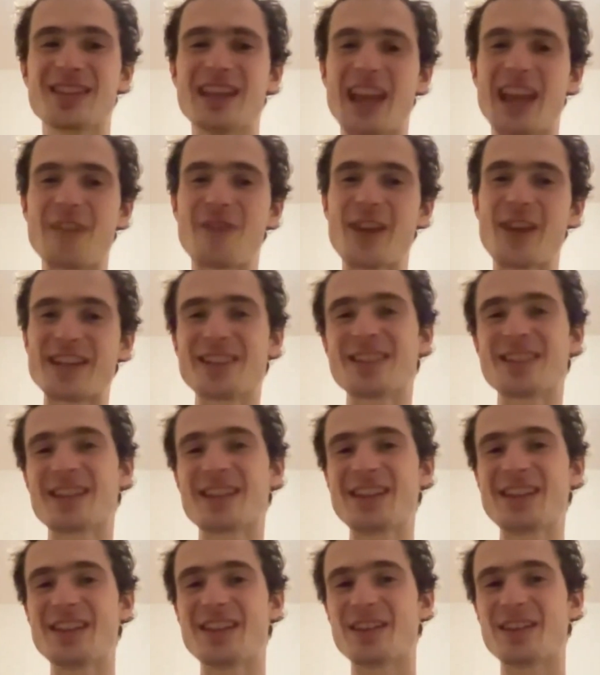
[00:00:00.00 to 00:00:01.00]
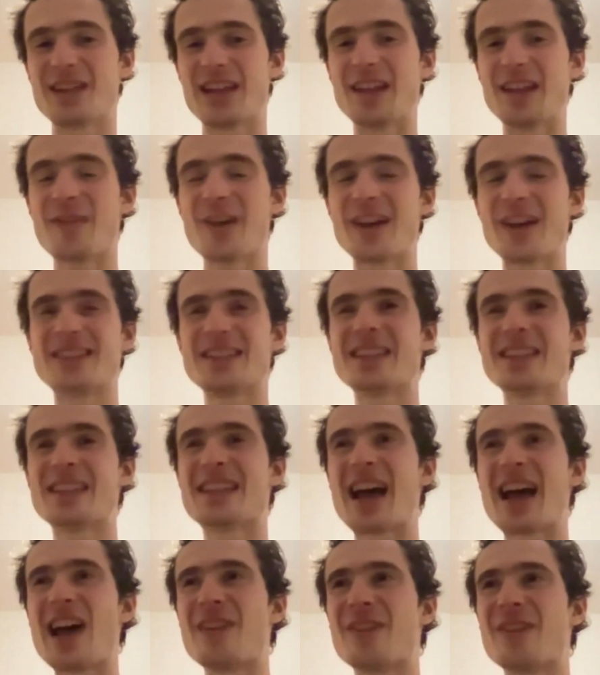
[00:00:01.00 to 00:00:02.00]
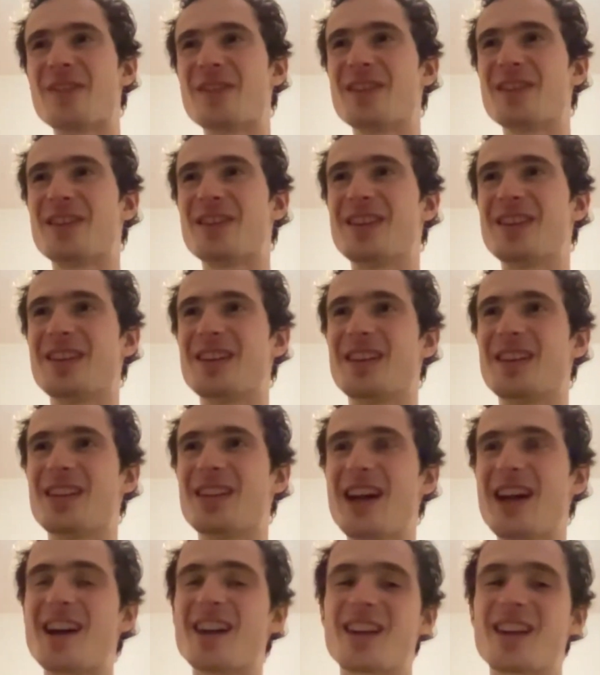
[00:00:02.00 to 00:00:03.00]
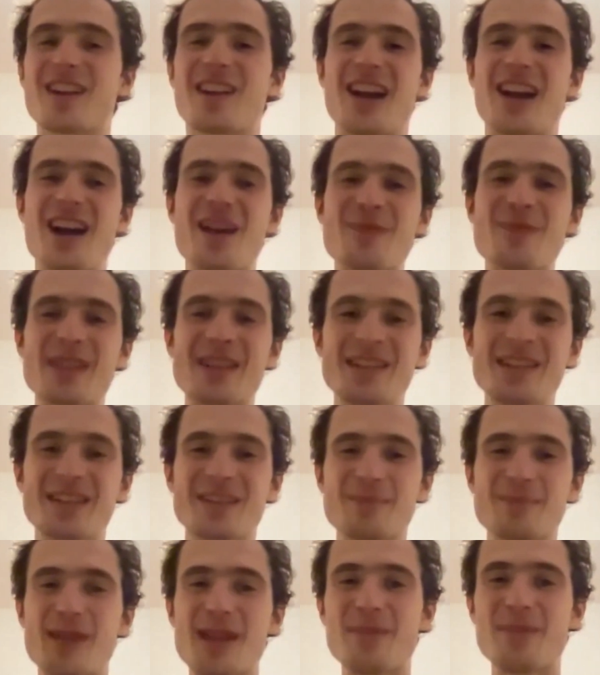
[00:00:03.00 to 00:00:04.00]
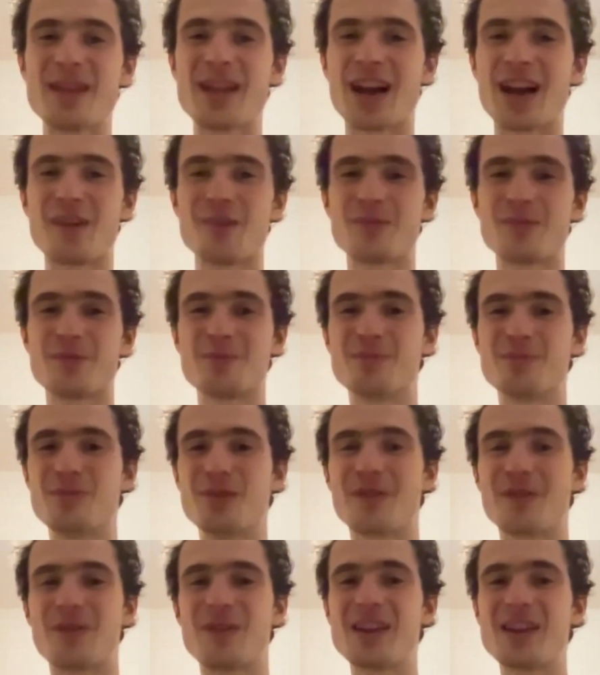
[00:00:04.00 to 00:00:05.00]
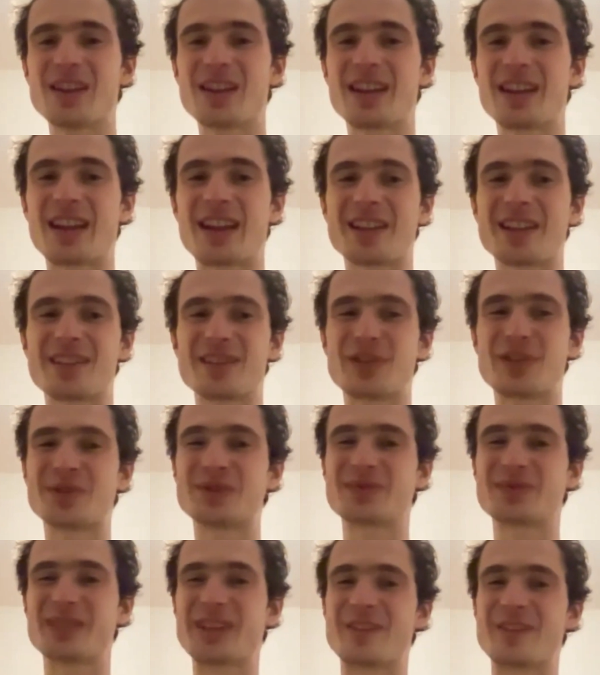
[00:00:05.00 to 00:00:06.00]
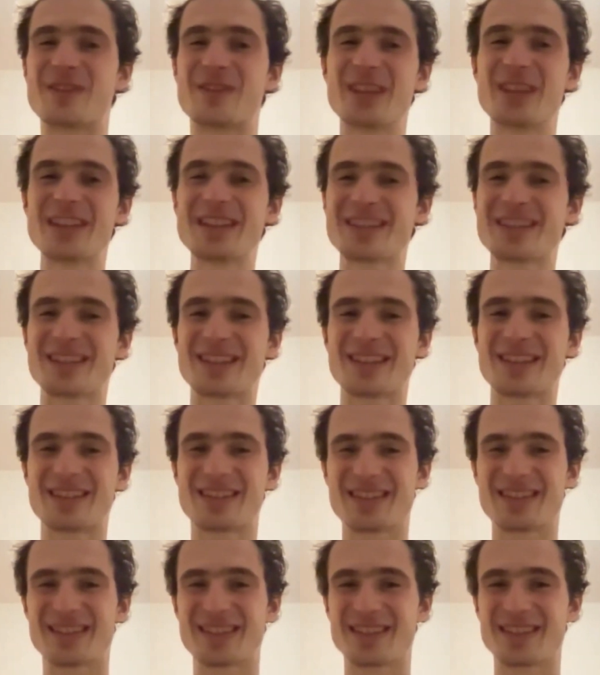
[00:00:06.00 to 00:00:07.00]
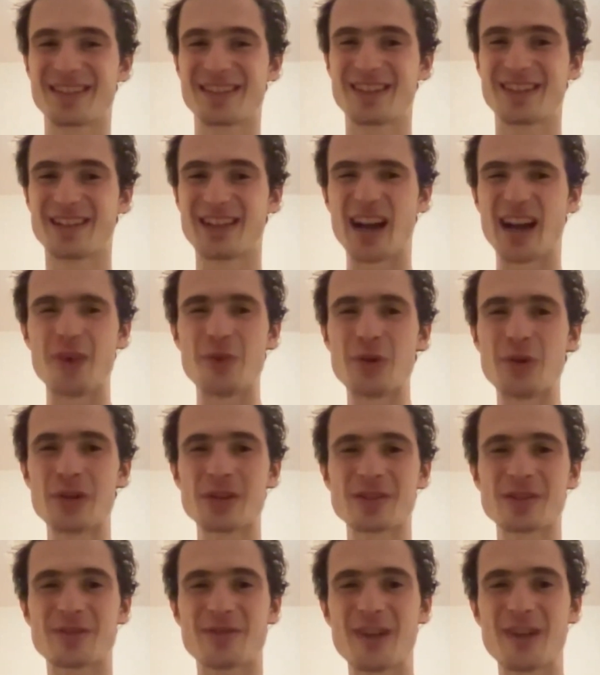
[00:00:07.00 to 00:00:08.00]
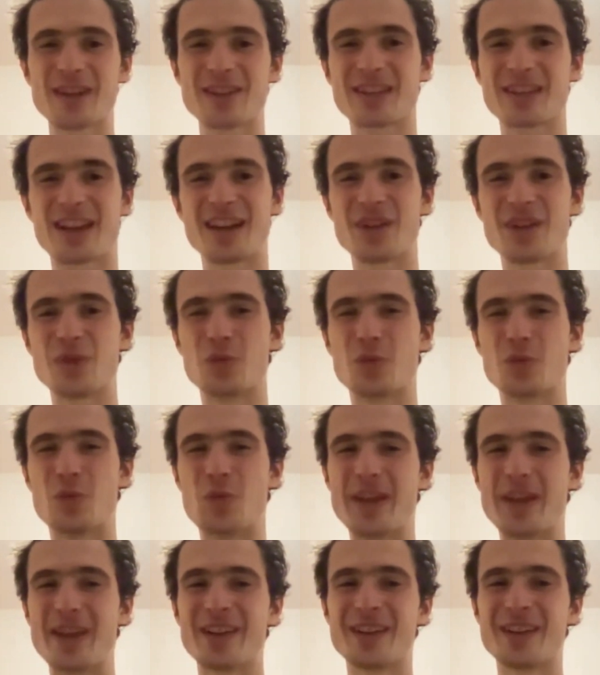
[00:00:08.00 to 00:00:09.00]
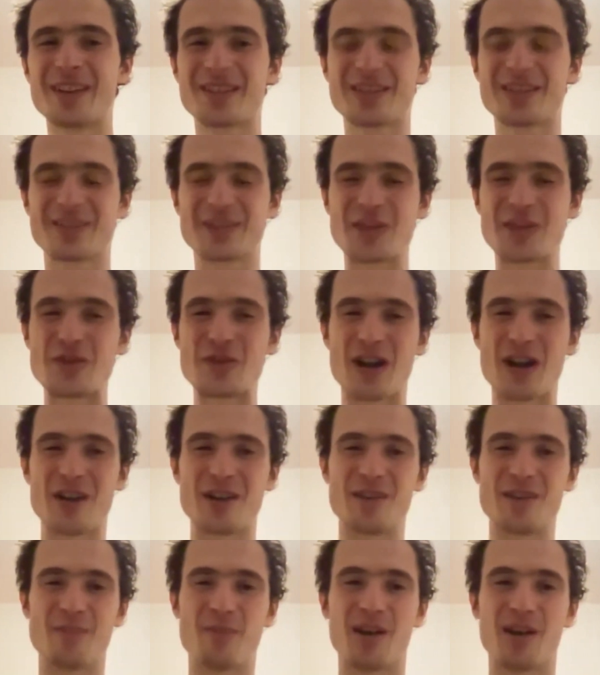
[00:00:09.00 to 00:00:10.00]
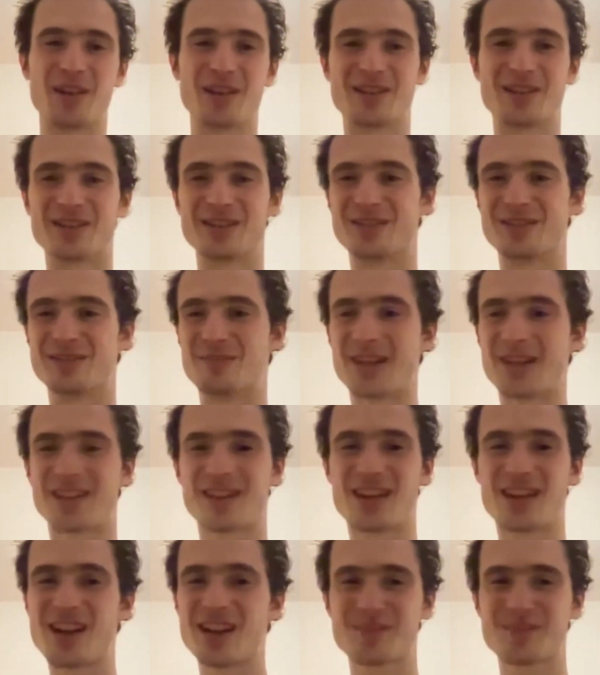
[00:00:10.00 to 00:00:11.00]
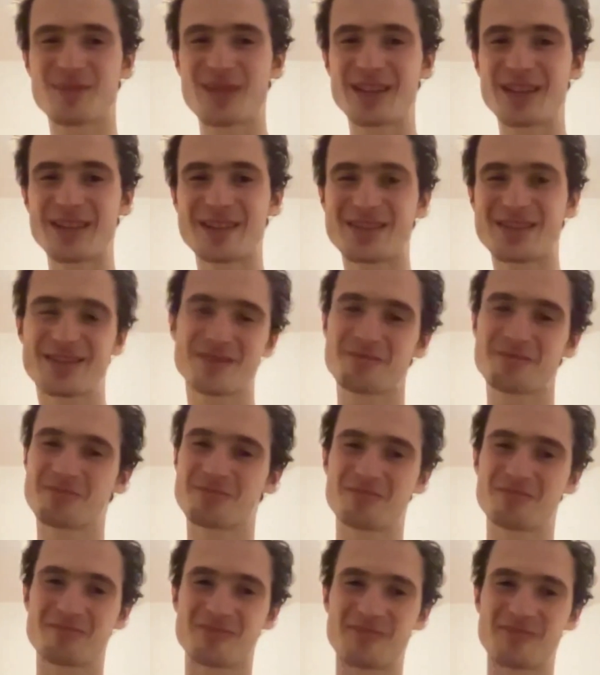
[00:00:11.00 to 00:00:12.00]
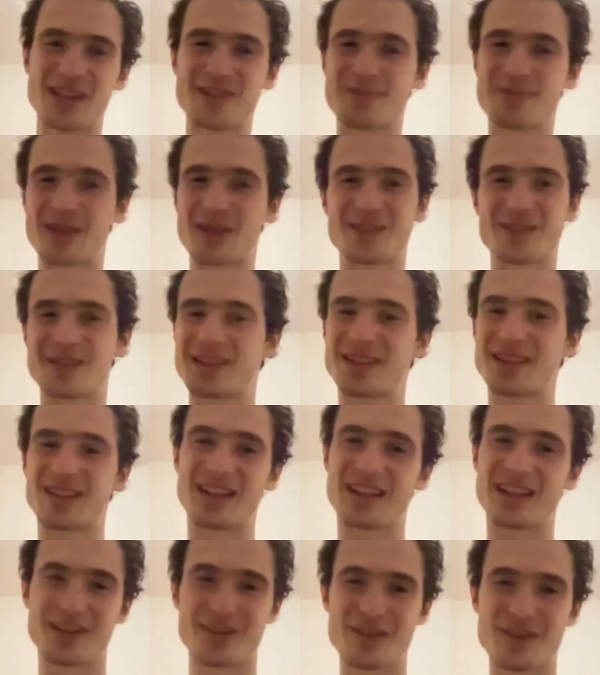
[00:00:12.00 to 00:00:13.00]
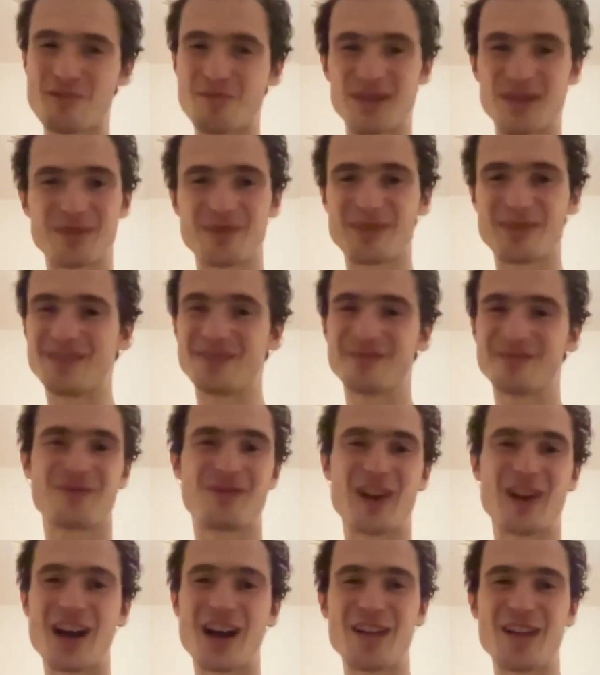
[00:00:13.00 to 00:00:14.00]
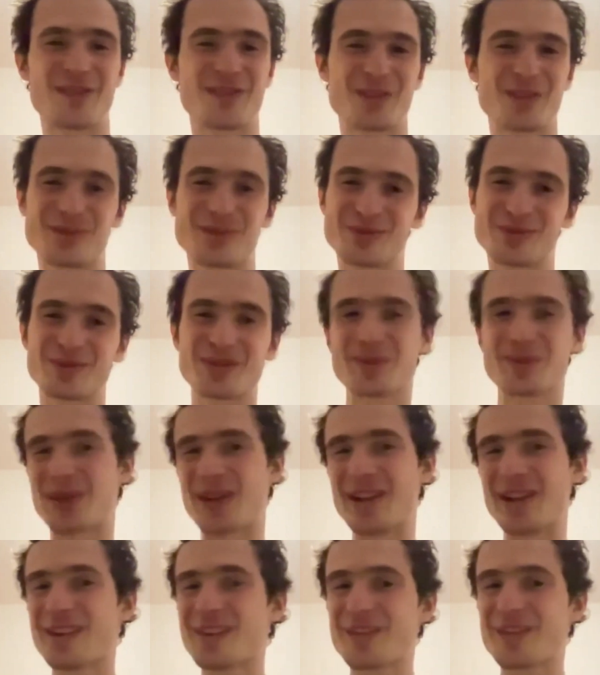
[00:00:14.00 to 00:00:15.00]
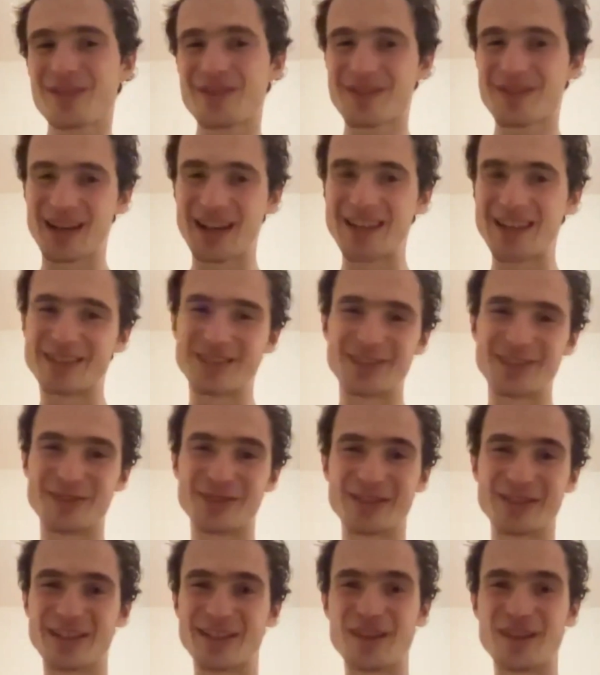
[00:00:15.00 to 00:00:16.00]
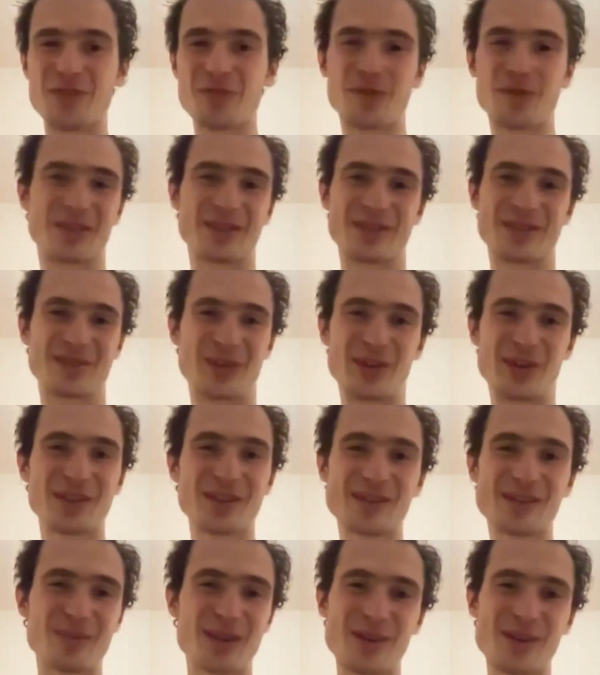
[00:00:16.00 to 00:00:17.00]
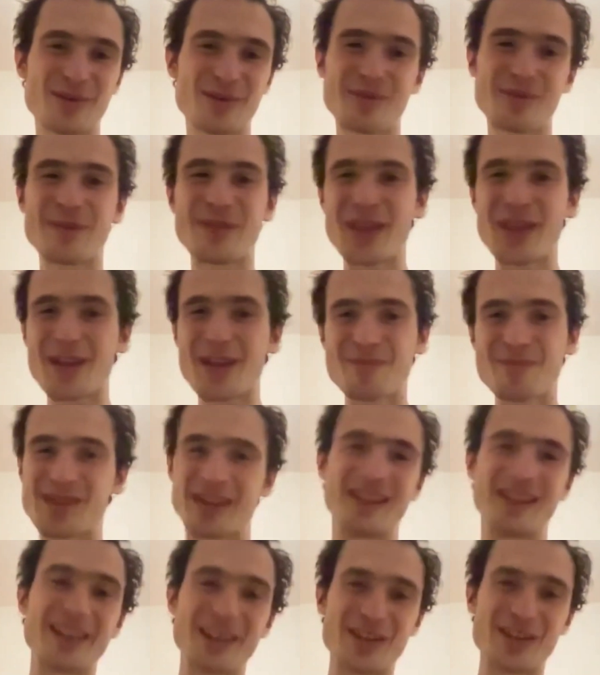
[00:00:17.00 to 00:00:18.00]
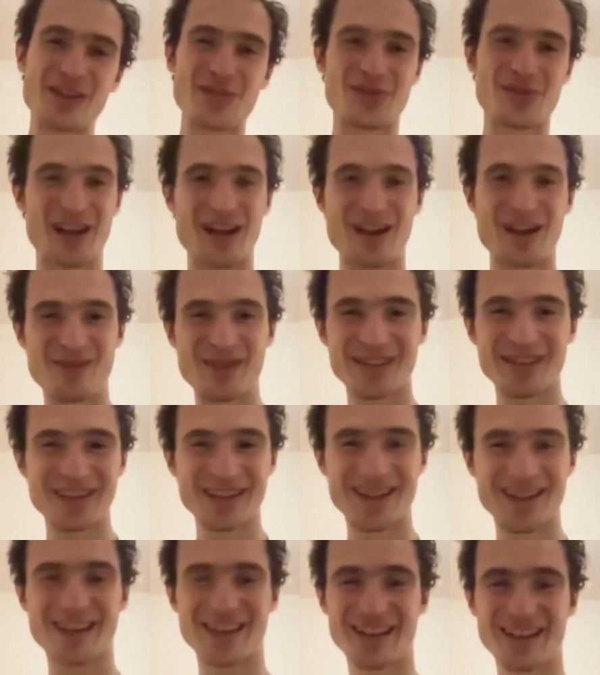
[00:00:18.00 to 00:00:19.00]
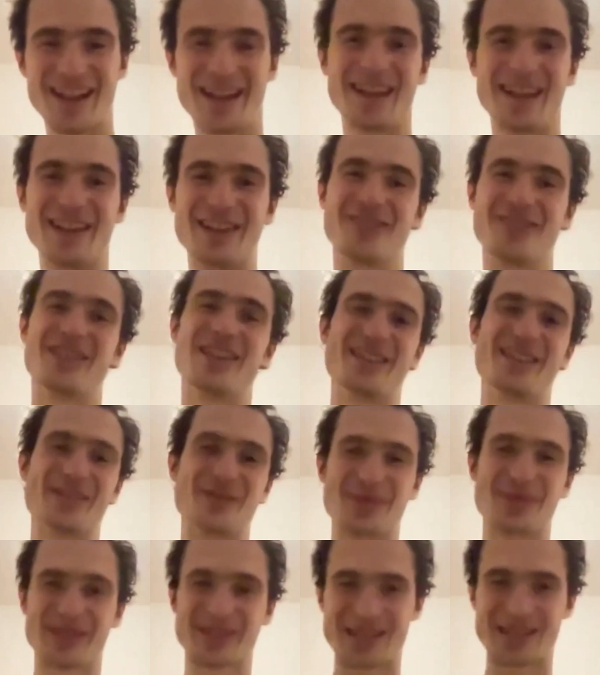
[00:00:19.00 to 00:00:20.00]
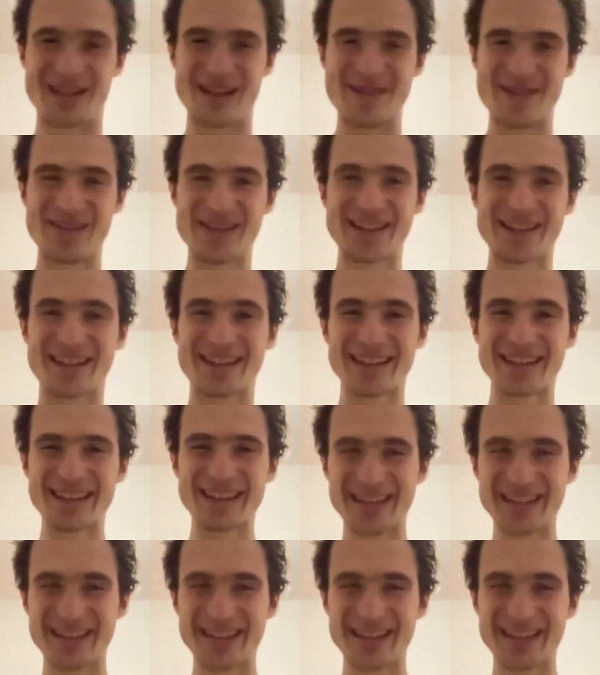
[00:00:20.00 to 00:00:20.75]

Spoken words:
If I didn't have a climbing, maybe I would feel that I don't really fit. I was felt kind of weird, among my classmates, especially like, between 5 to 12. I didn't really know what to talk about with them. They didn't know climbing, and all I knew was climbing.